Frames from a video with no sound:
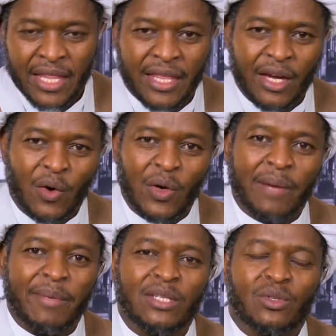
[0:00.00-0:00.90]
The
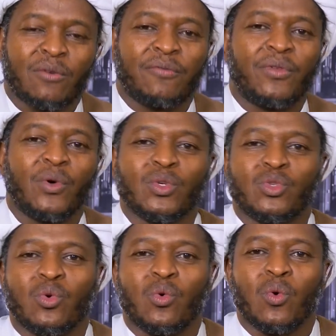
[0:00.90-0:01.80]
ornament of those
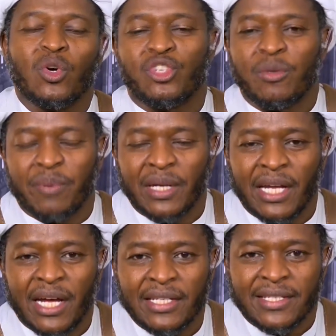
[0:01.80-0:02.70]
who worship
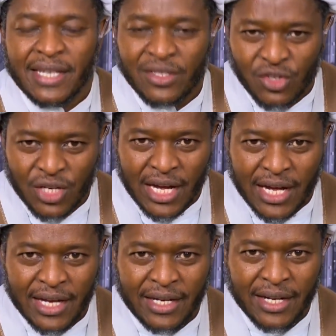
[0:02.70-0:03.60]
Allah,
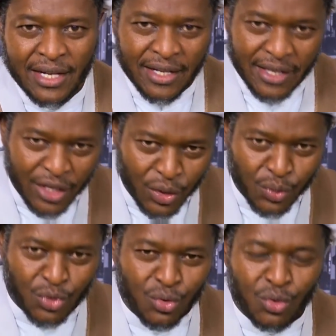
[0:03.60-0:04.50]
Sajjad, he
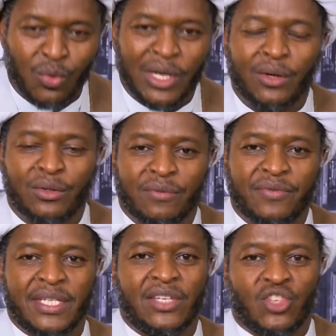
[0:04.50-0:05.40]
used to do a lot of
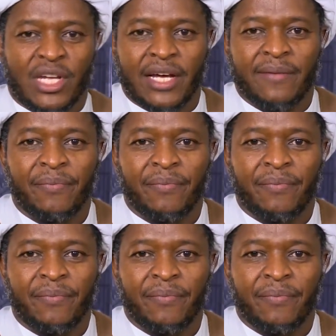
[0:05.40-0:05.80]
sijda.